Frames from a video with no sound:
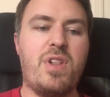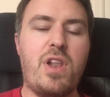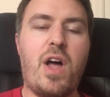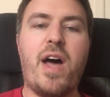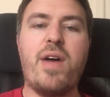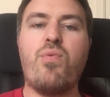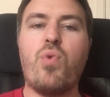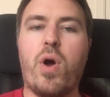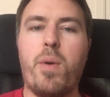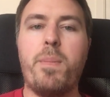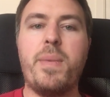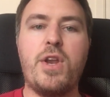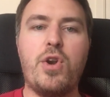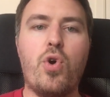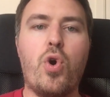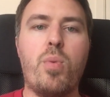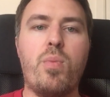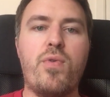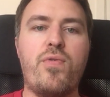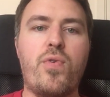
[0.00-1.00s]
life won't be
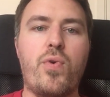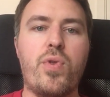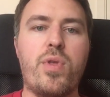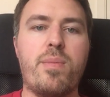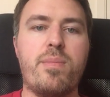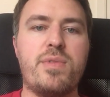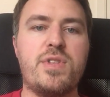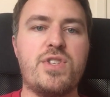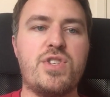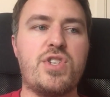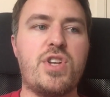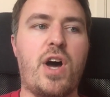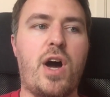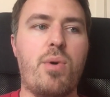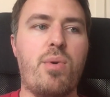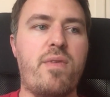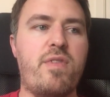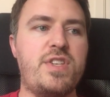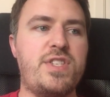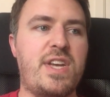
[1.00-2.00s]
normal for them to start
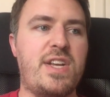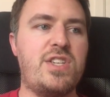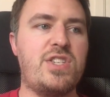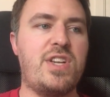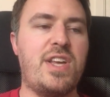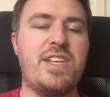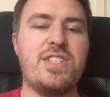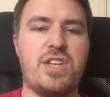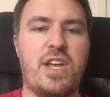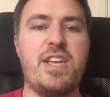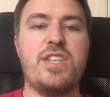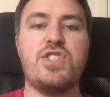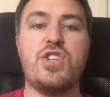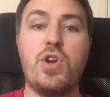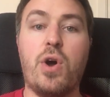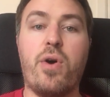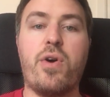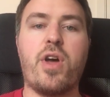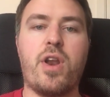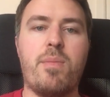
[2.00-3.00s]
with, essentially. It's
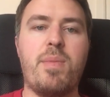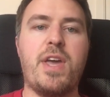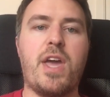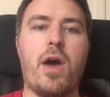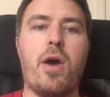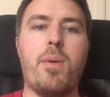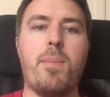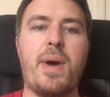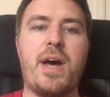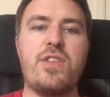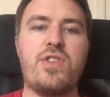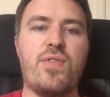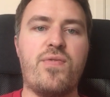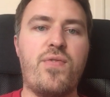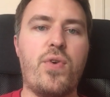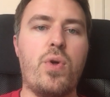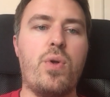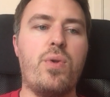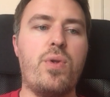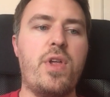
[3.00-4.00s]
not going to be going back to
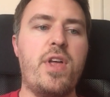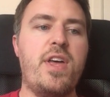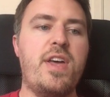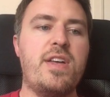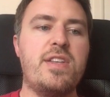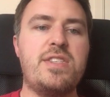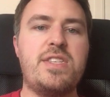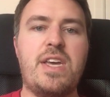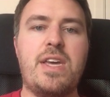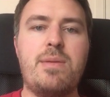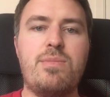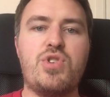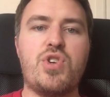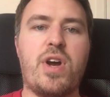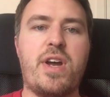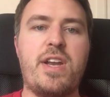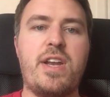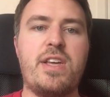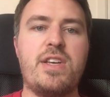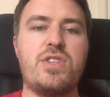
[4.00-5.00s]
full team
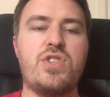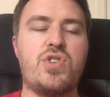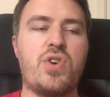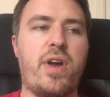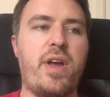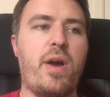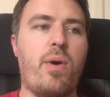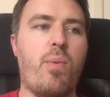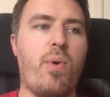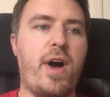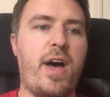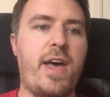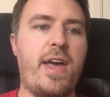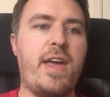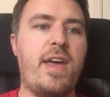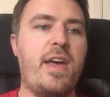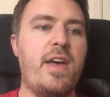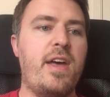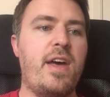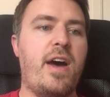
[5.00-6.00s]
training straight
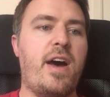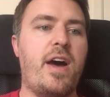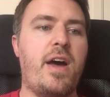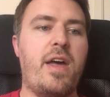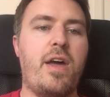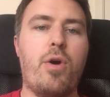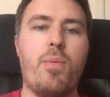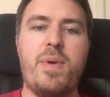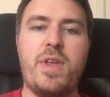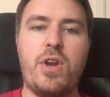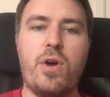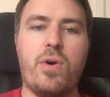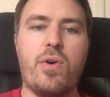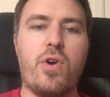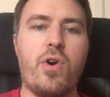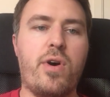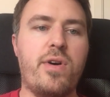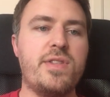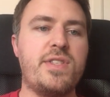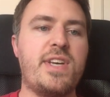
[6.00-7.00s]
away. It'll be
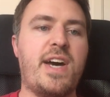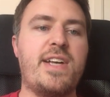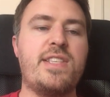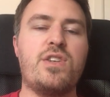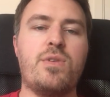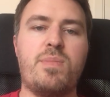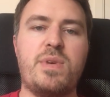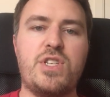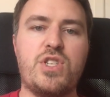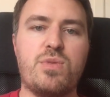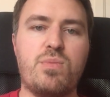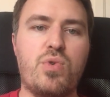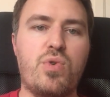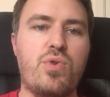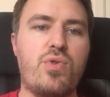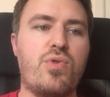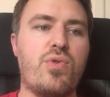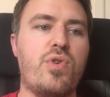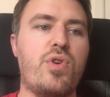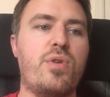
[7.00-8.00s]
non-contact, it'll be
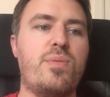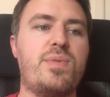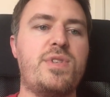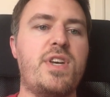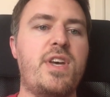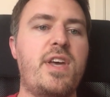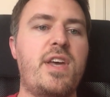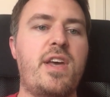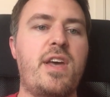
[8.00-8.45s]
small groups.